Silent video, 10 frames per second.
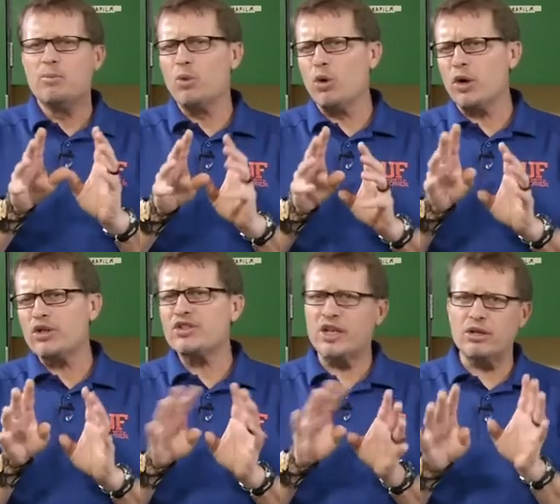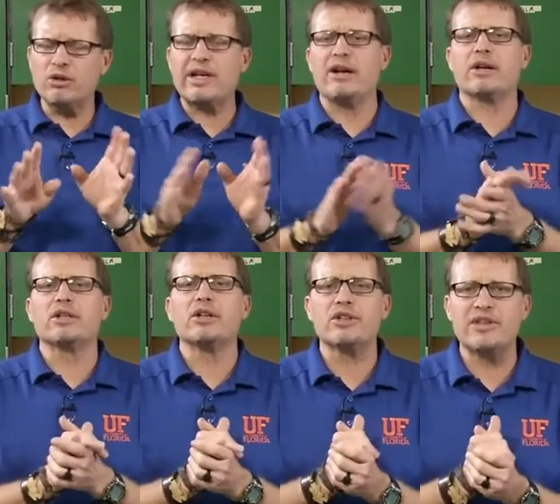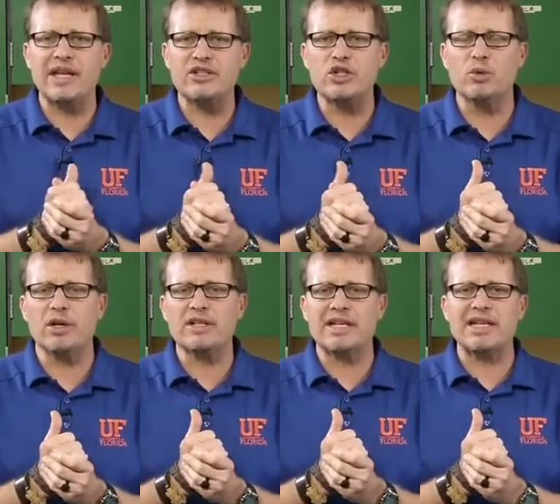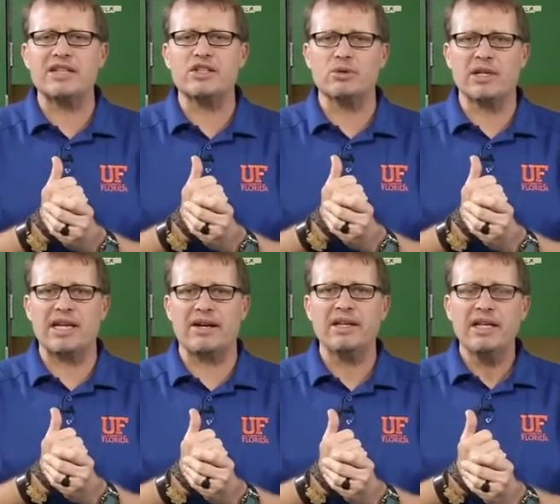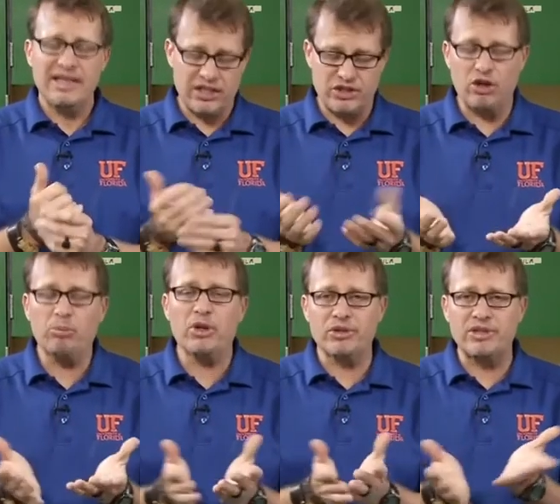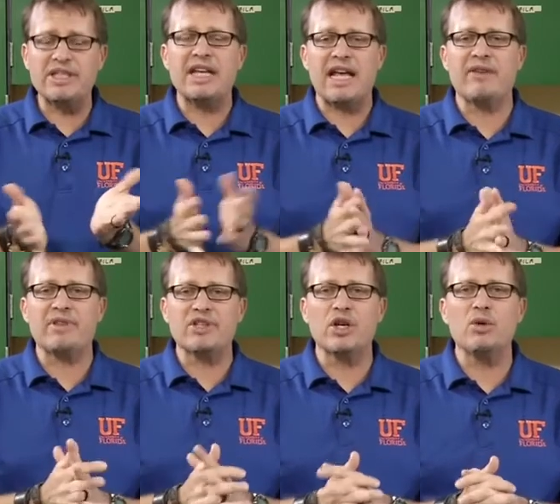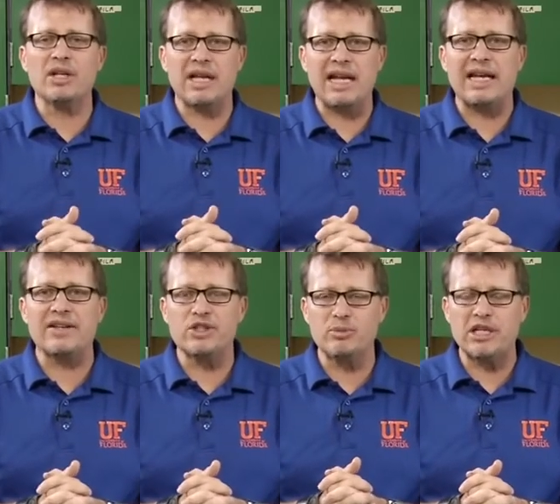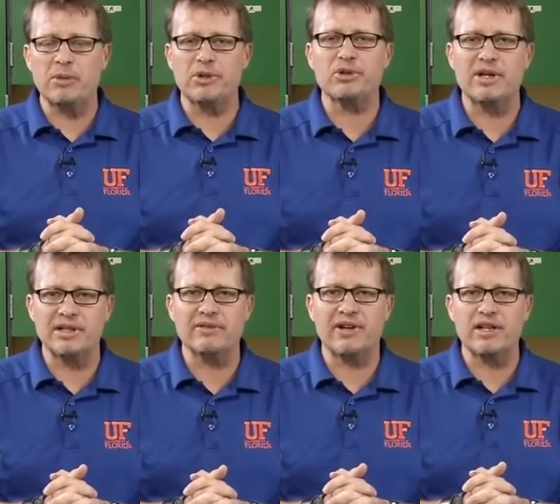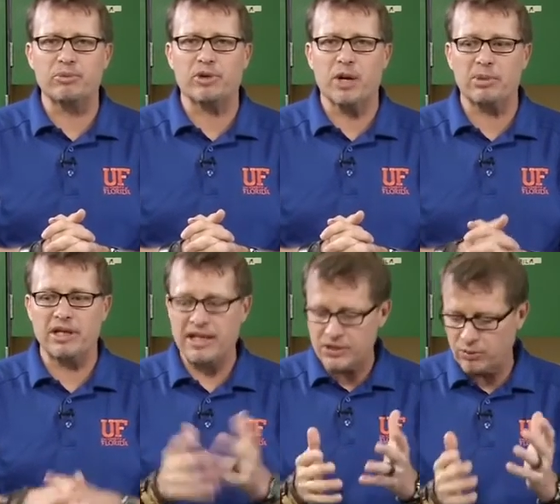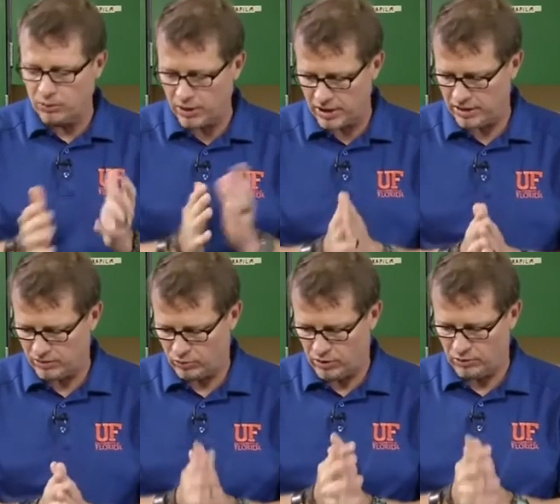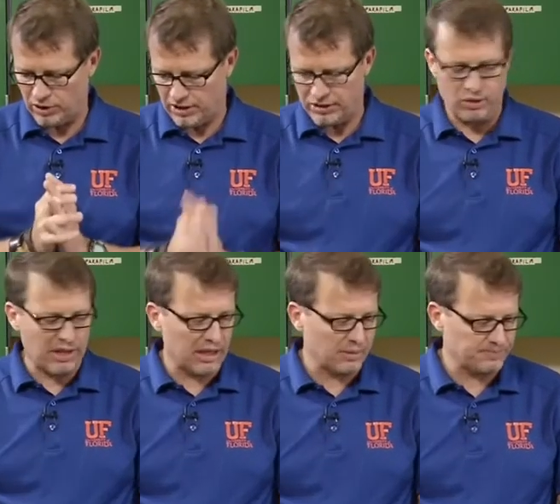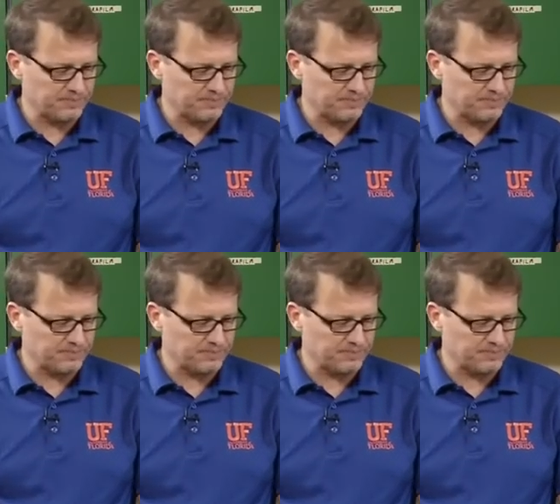more subtle characters that you want to take into account that you almost need to have the toad in hand to be able to identify them properly. And that's what we're going to do now.